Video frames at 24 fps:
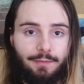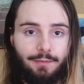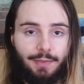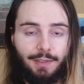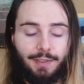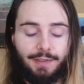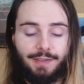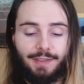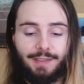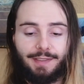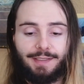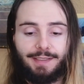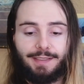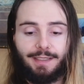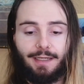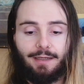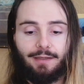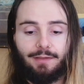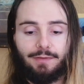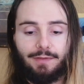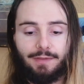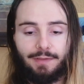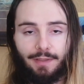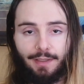because it
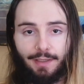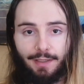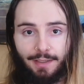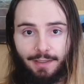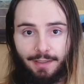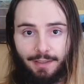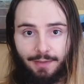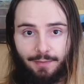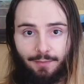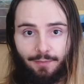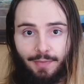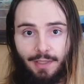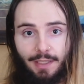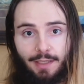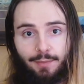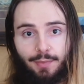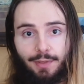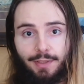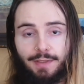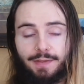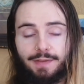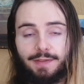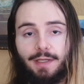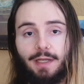sounds like
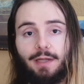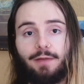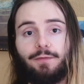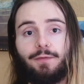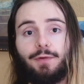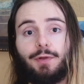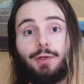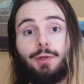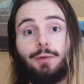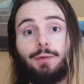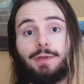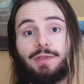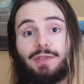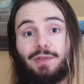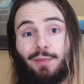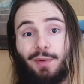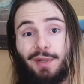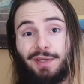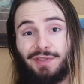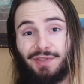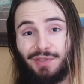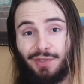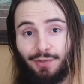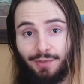maybe it's time for you to
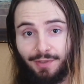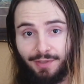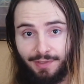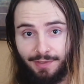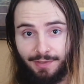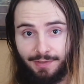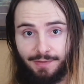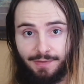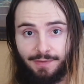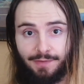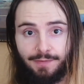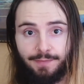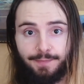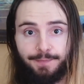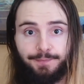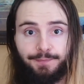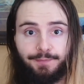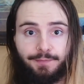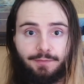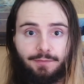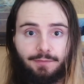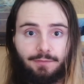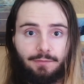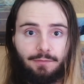express your needs.
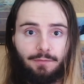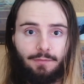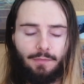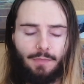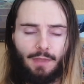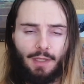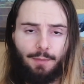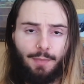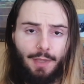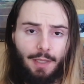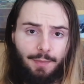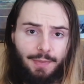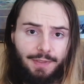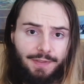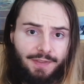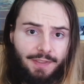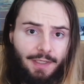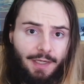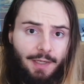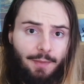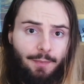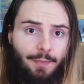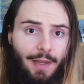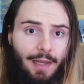Maybe
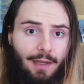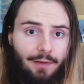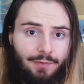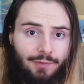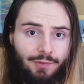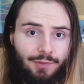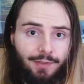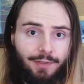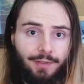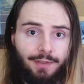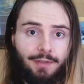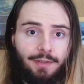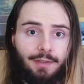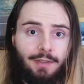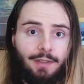set a boundary.